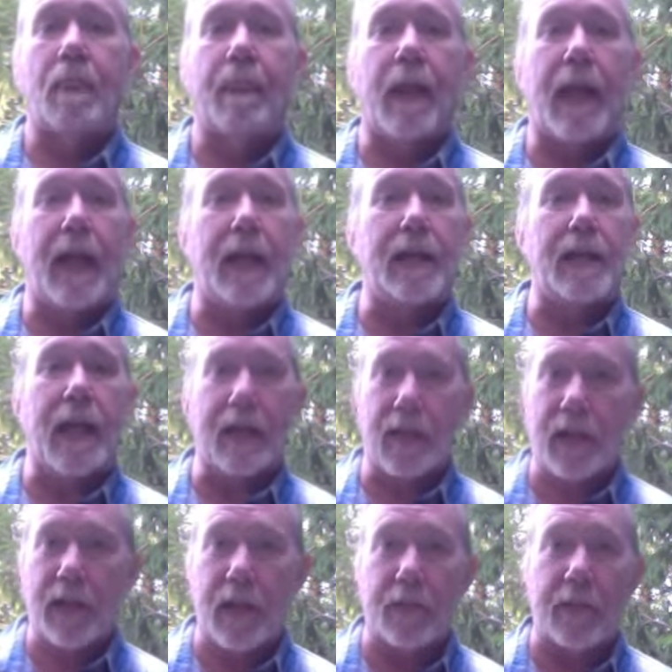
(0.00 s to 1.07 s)
And as I
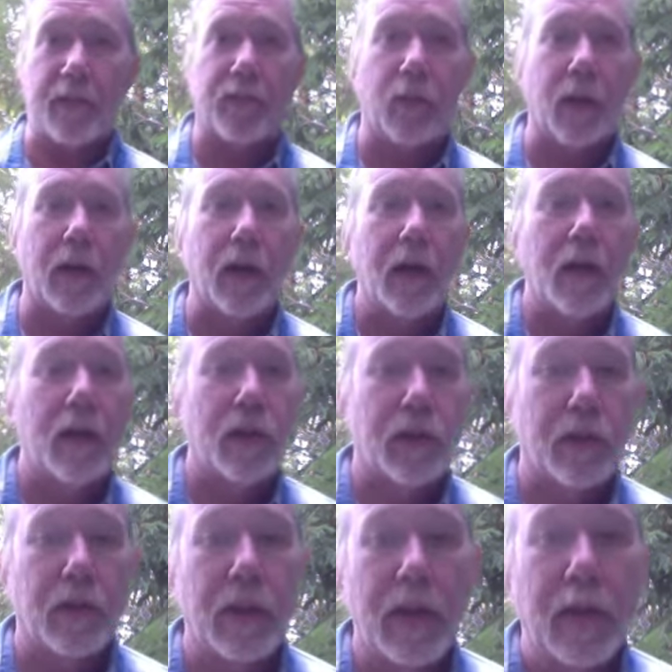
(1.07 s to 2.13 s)
said before,
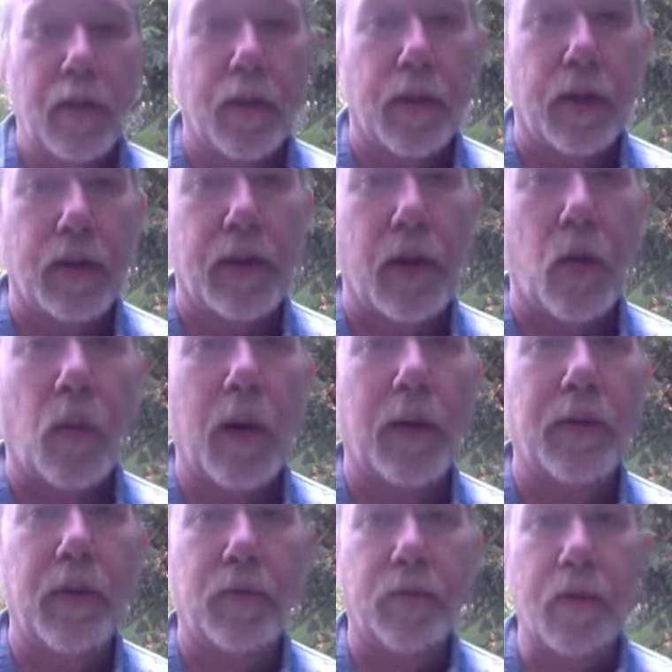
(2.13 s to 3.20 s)
certainly there's a
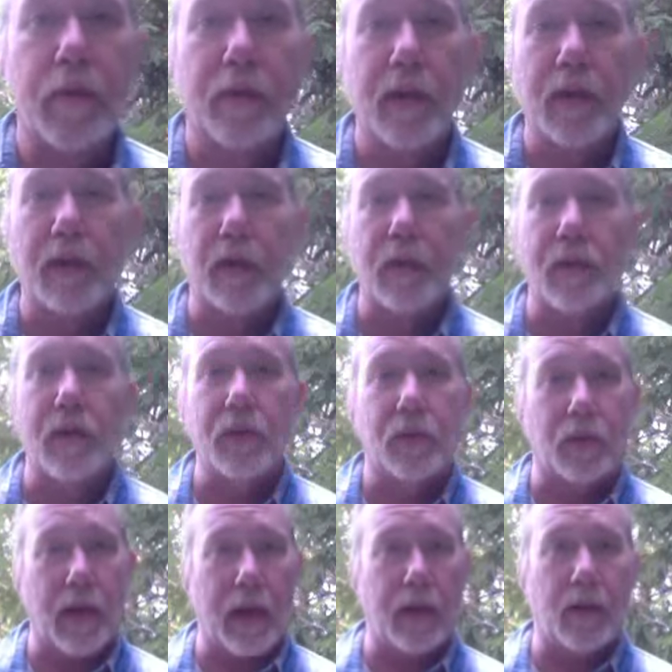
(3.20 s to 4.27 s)
wealth of free resources,
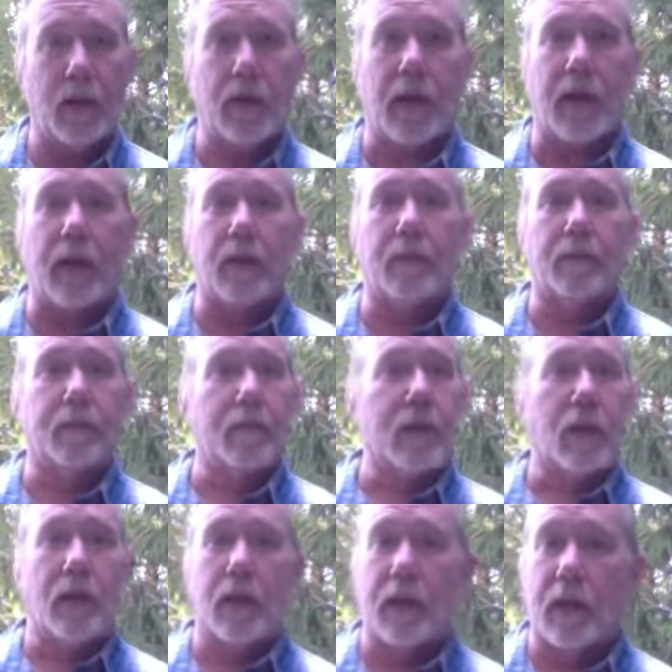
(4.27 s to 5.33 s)
right?
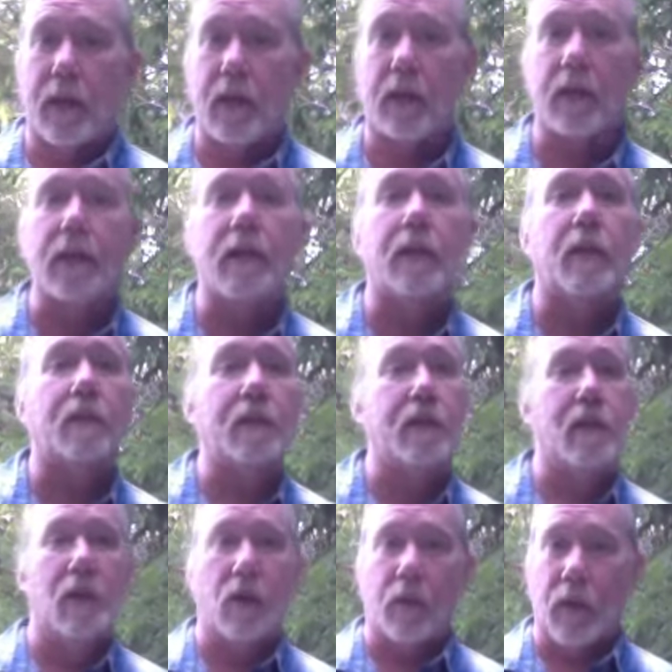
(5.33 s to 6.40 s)
Healing tips,
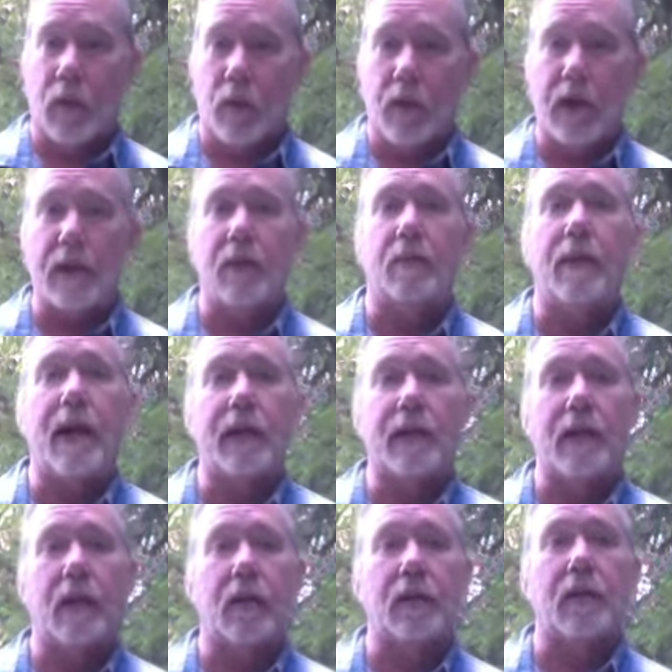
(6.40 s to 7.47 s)
recordings of past
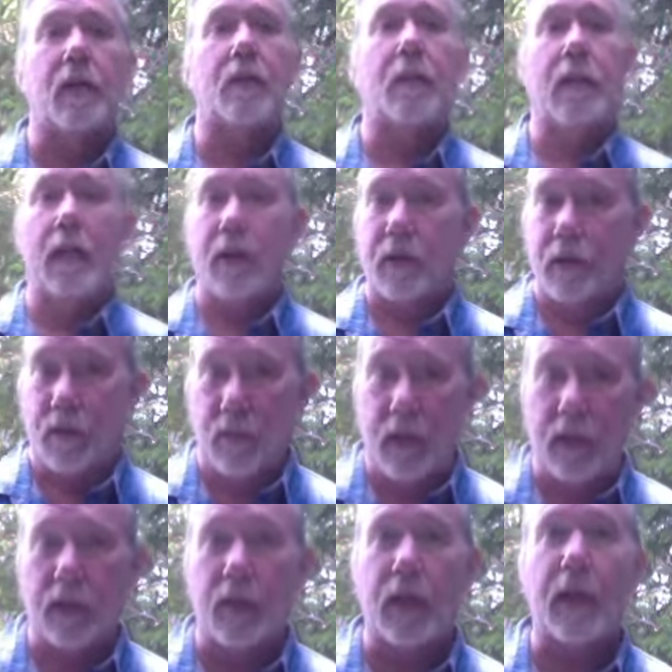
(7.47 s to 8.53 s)
teleseminars,
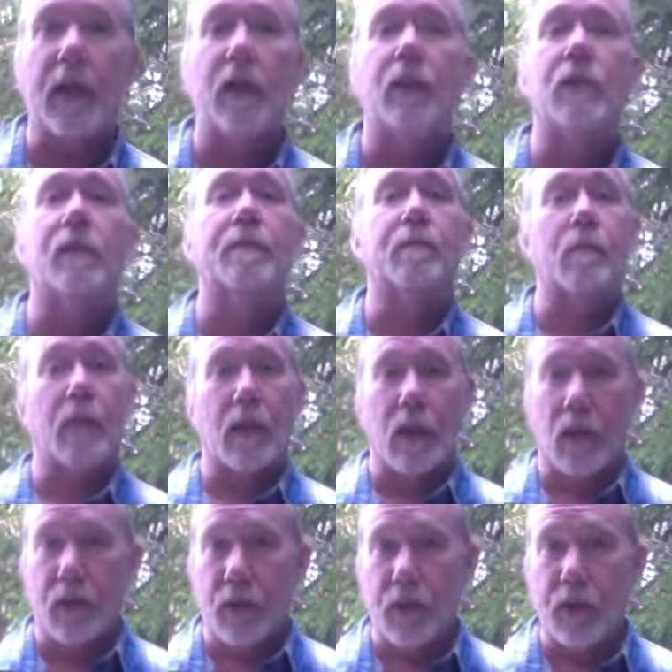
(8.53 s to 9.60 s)
these videos,
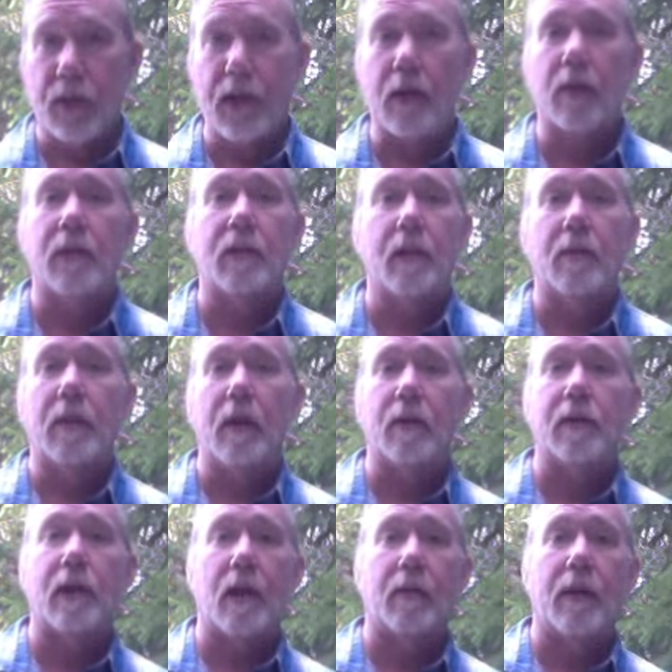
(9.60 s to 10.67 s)
the news
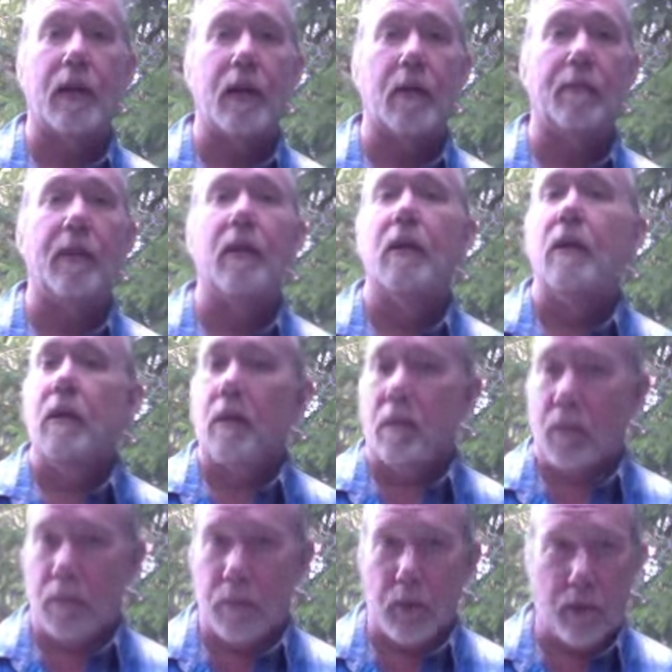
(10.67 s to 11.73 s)
teleseminars coming up,
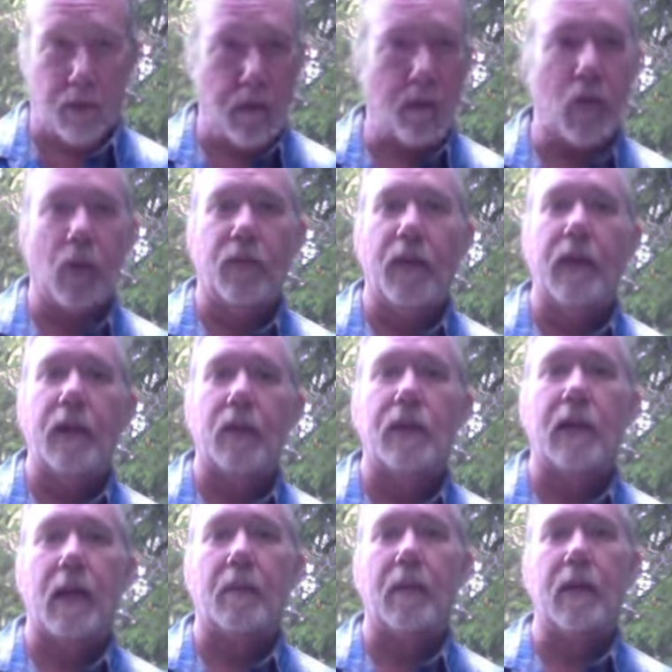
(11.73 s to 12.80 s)
there'll be more videos
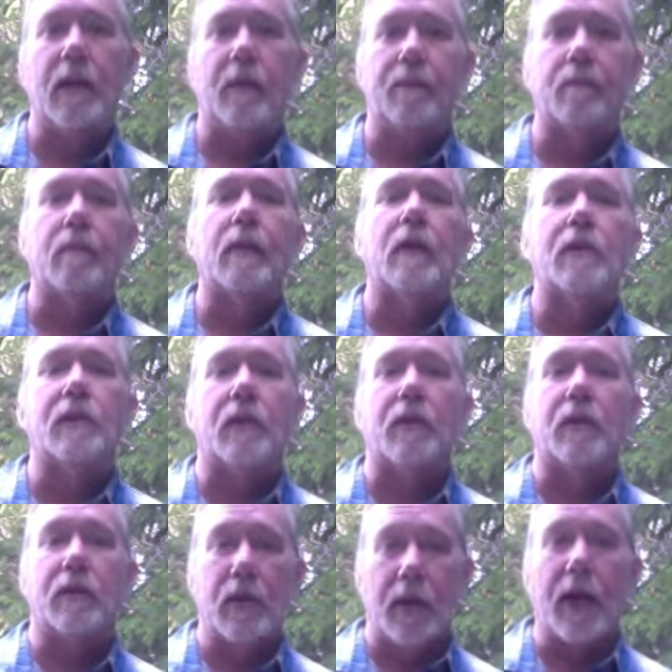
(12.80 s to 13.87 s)
coming up. So
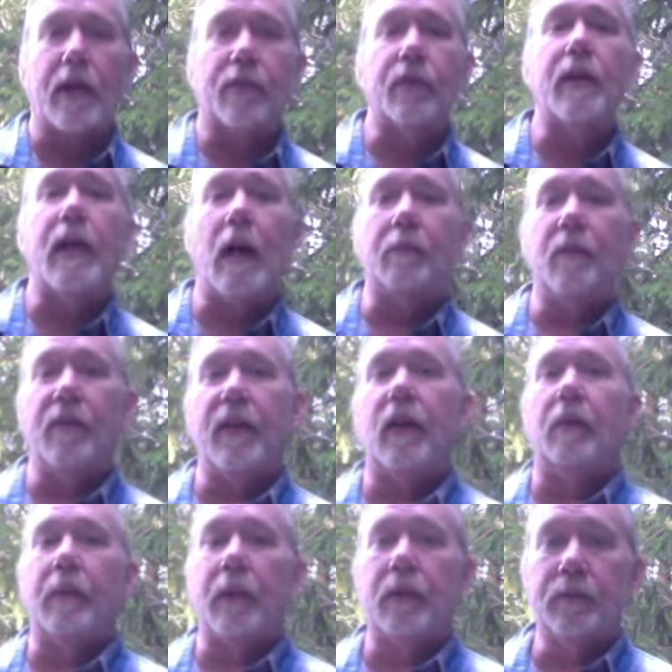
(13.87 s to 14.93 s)
there's a lot of free help
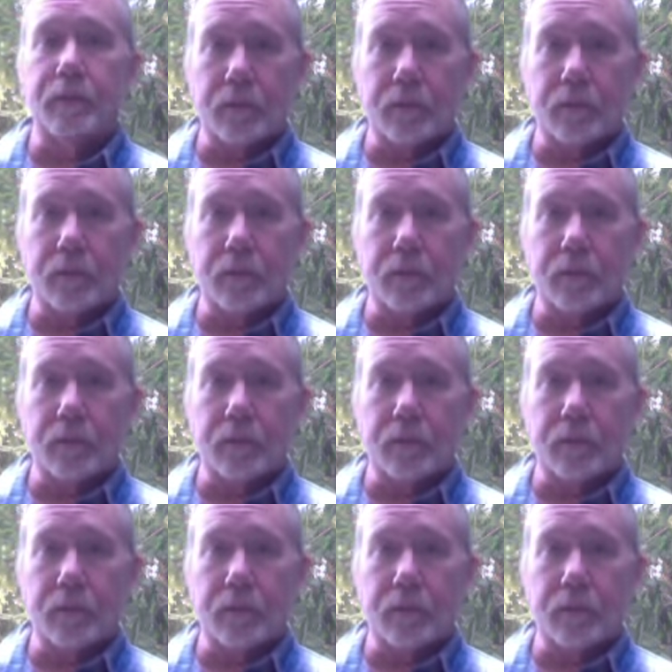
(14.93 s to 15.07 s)
available